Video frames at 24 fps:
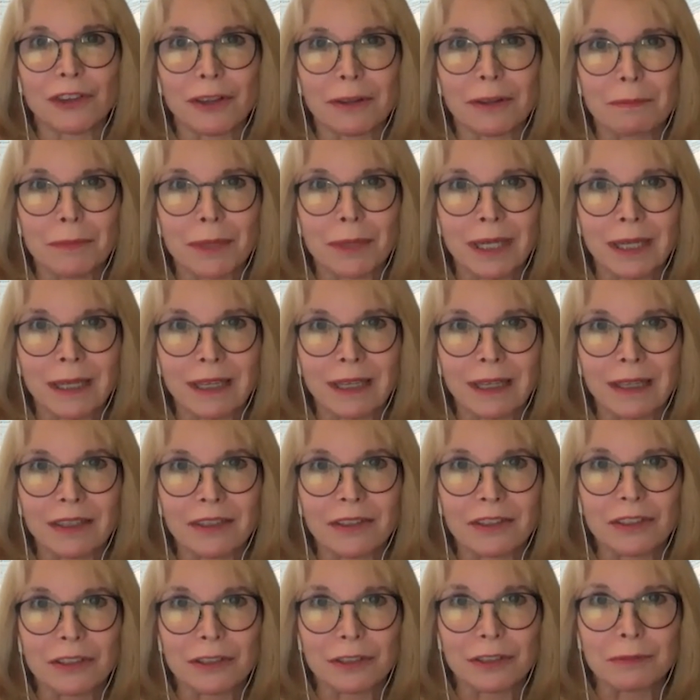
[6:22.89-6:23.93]
the money, you're
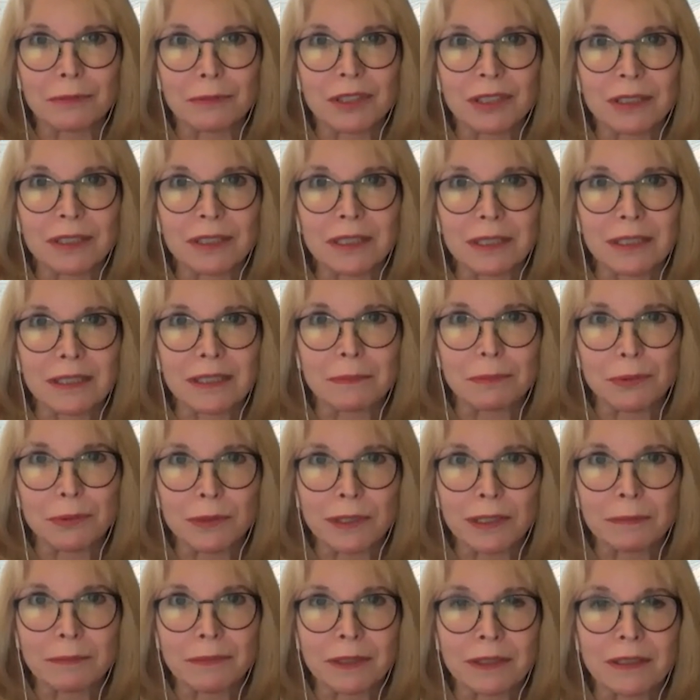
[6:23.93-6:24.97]
doomed to
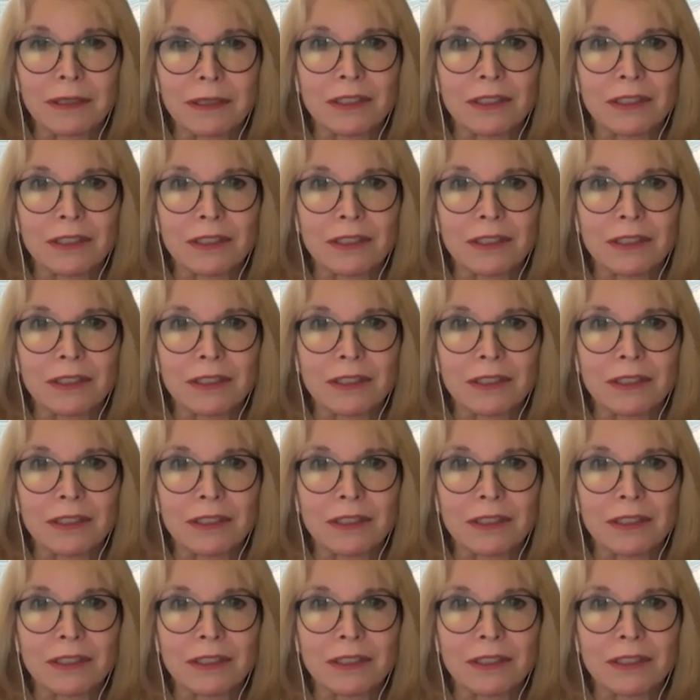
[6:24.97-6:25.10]
disappointment.